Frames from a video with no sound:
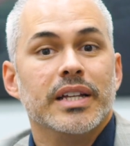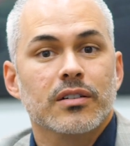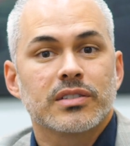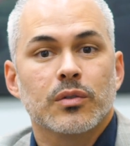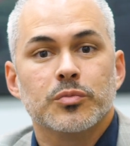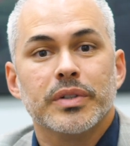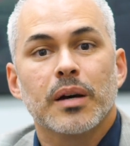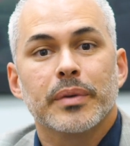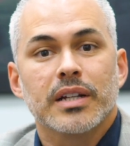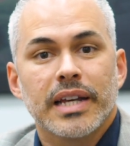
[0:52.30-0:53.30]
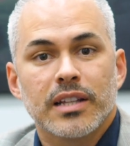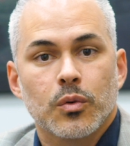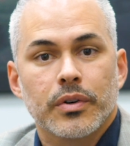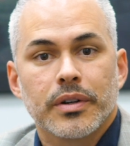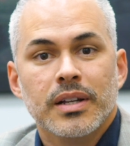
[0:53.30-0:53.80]
else that was becoming a
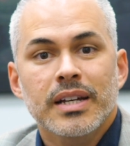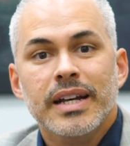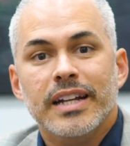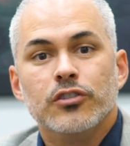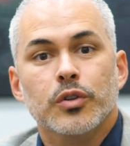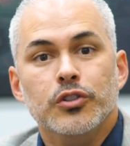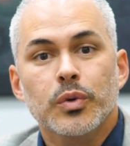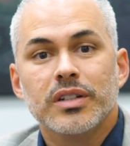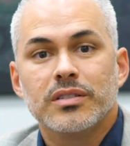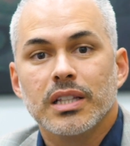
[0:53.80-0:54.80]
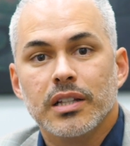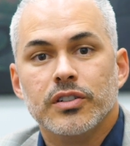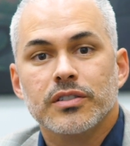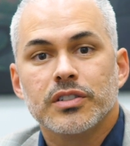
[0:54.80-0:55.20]
landlord. And so in doing his diligence,